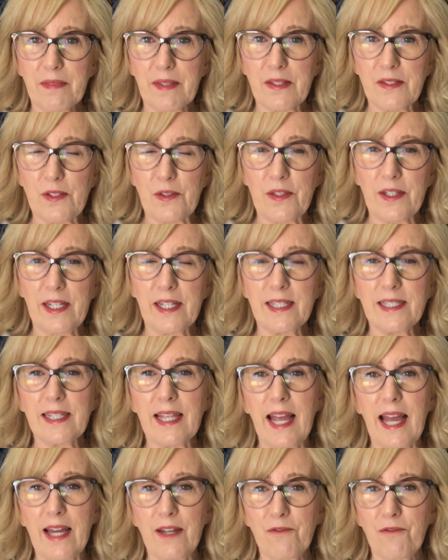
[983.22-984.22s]
so the kids
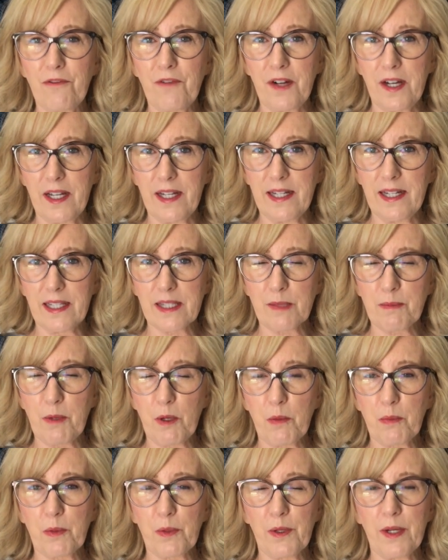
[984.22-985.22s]
had fun at the
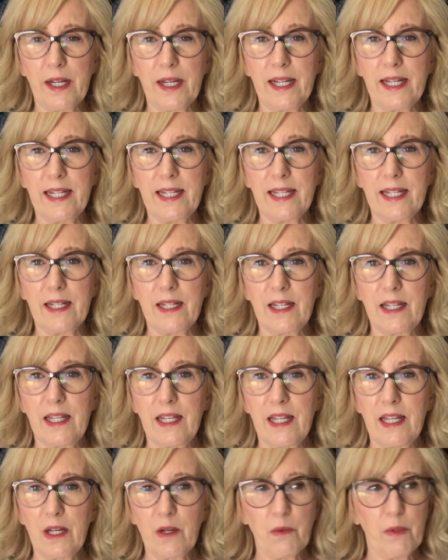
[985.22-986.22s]
boat parade, and
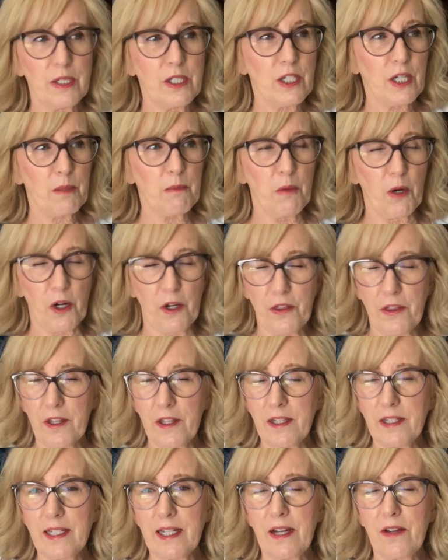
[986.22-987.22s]
we took
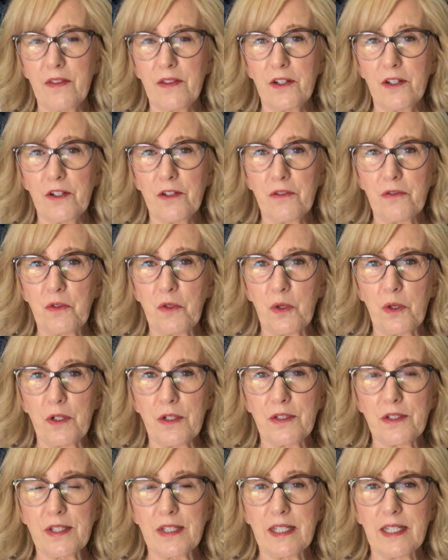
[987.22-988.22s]
Martha down there, of
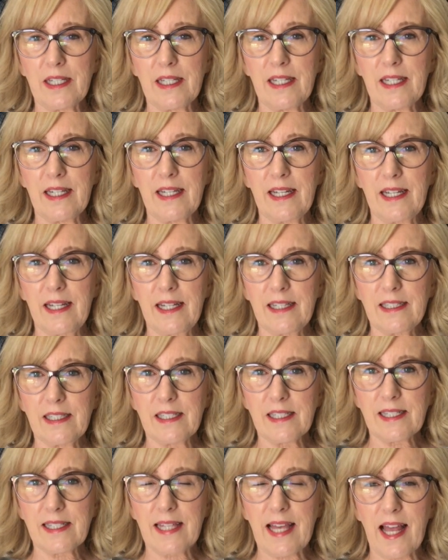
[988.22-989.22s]
course, and
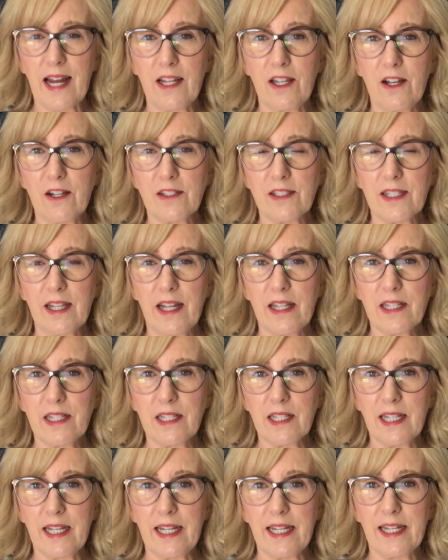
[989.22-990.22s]
just sat alongside the
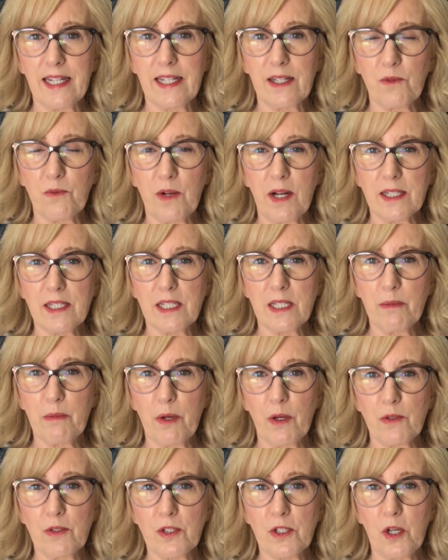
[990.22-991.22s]
lake and watched the
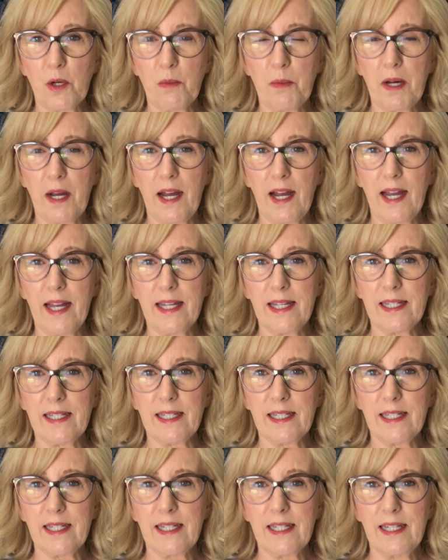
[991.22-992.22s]
boats go by,
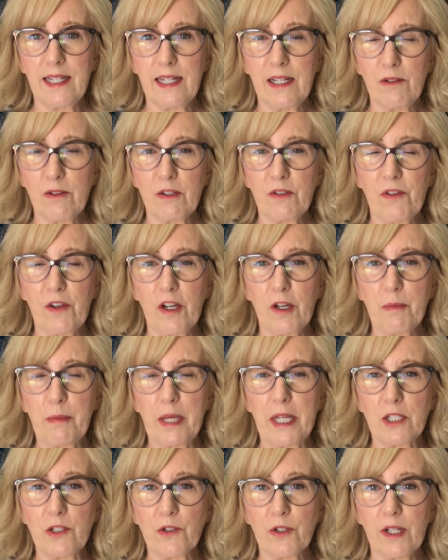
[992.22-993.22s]
and was very
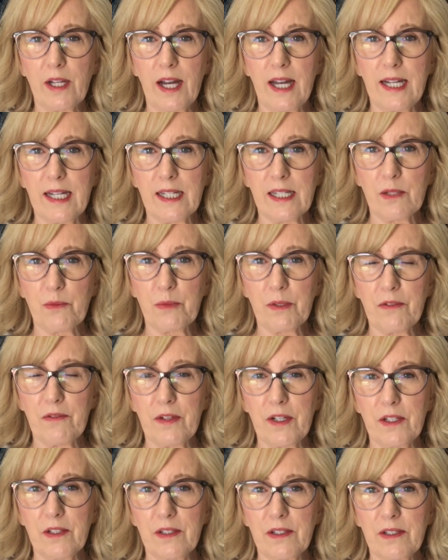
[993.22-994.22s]
patriotic, and we
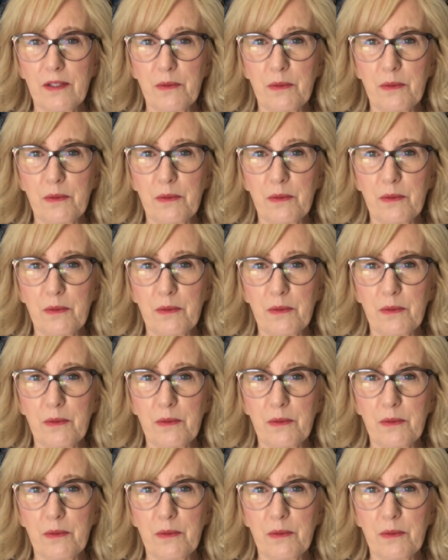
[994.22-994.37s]
felt